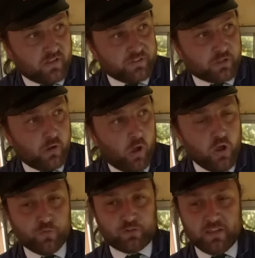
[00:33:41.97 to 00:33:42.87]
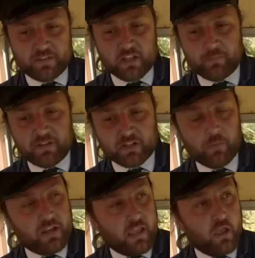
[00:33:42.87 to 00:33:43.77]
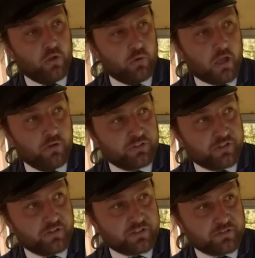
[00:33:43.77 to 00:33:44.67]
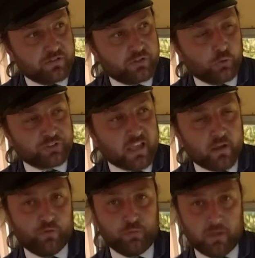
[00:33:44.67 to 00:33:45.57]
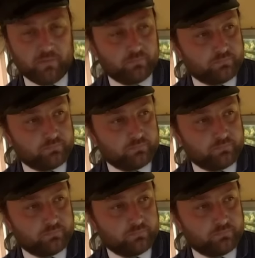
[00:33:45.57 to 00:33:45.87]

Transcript: And so hopefully there's going to be someone here who goes and sorts that out for me.